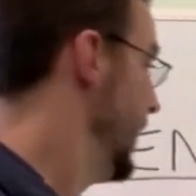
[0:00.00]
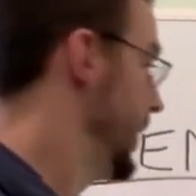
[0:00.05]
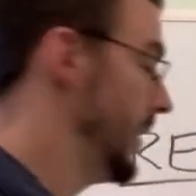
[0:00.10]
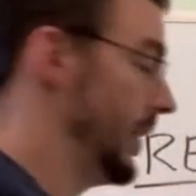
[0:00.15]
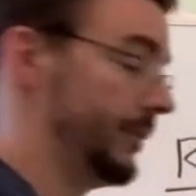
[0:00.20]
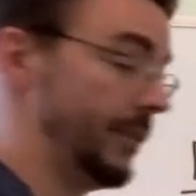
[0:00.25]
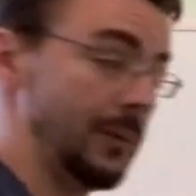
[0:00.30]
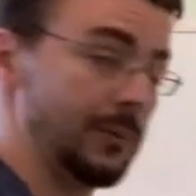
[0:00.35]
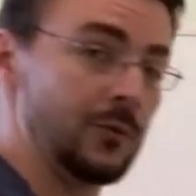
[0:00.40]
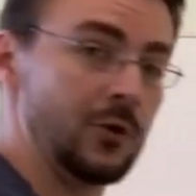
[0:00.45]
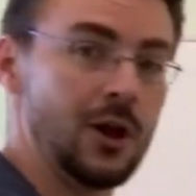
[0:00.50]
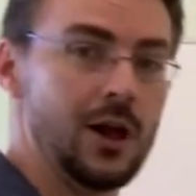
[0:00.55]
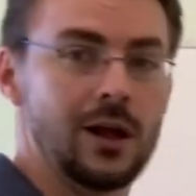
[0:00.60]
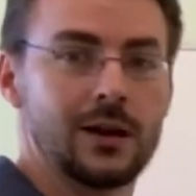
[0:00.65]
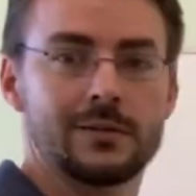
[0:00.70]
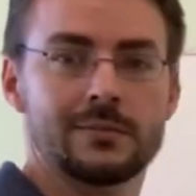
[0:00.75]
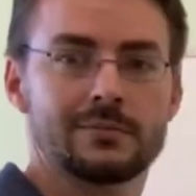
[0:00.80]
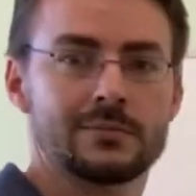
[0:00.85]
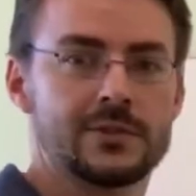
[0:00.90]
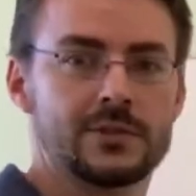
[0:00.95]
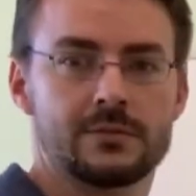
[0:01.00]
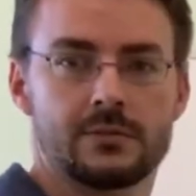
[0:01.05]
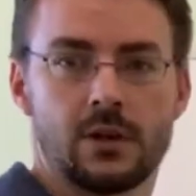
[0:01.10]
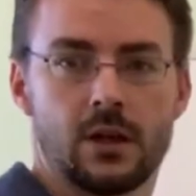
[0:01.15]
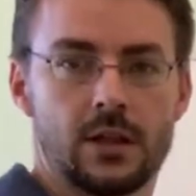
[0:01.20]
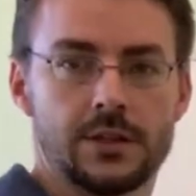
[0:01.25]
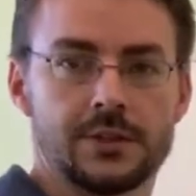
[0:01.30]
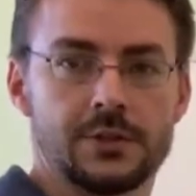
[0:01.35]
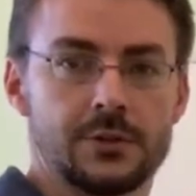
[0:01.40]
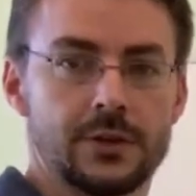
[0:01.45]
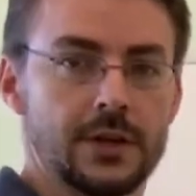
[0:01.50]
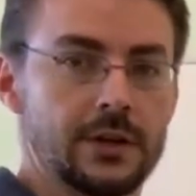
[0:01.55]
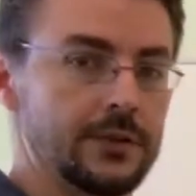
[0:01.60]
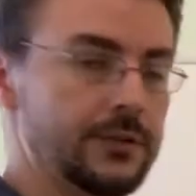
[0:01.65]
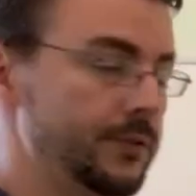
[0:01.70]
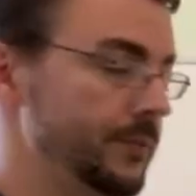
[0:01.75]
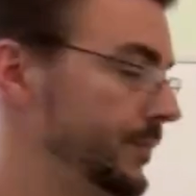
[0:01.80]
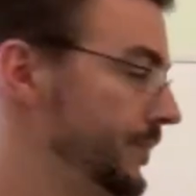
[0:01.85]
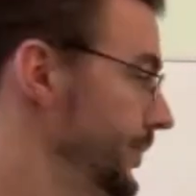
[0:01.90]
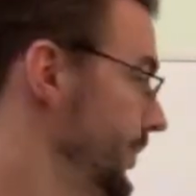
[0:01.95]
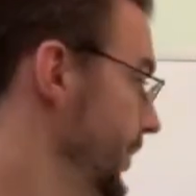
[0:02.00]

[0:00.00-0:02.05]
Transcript: If I'm wrong, call it 2 years.